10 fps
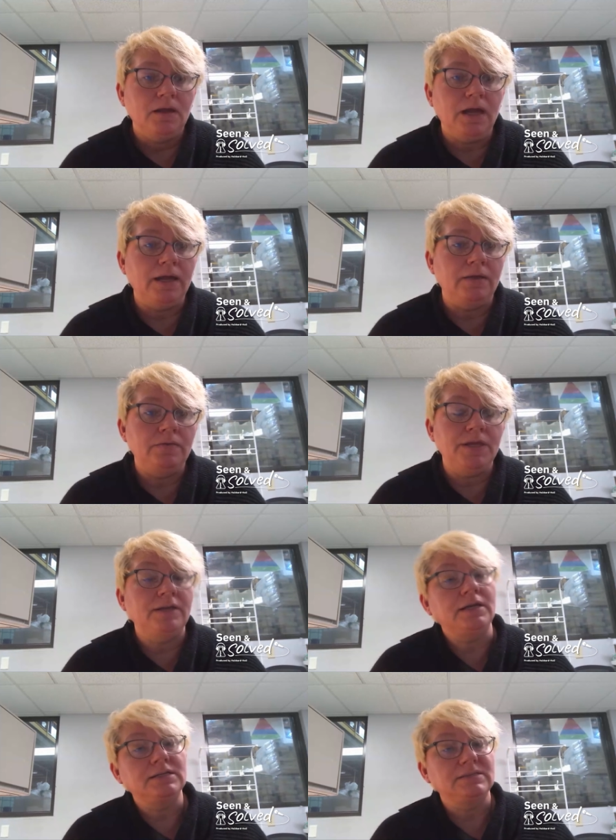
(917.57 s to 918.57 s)
And
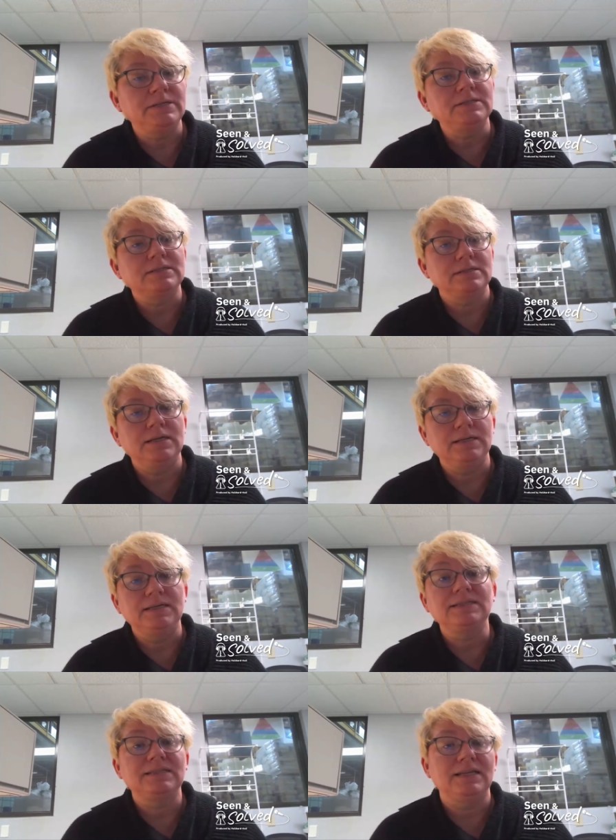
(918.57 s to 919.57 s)
then it extends
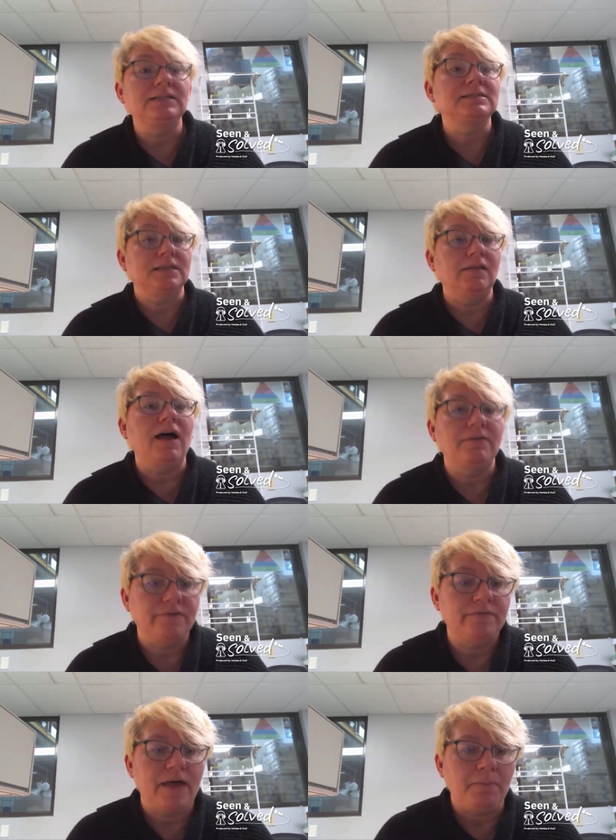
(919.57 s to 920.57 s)
the life
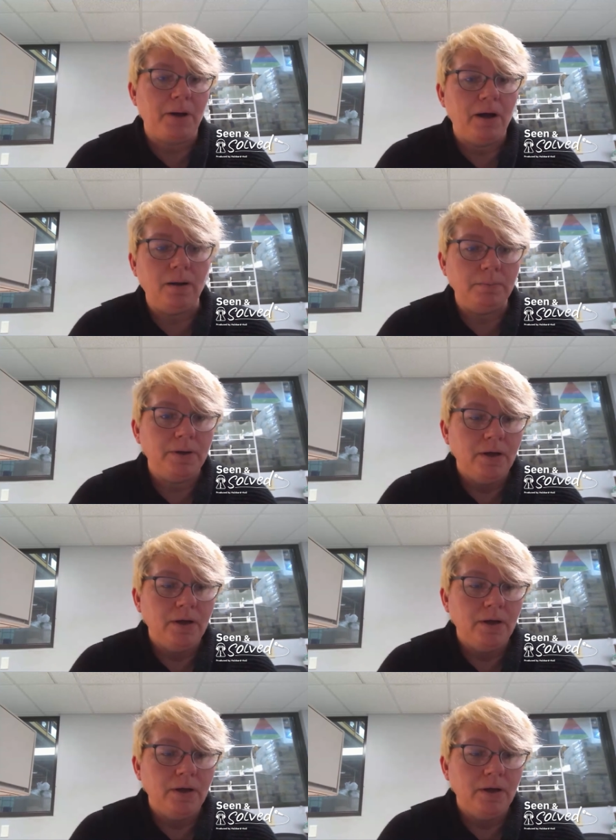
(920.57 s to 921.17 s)
of that pump.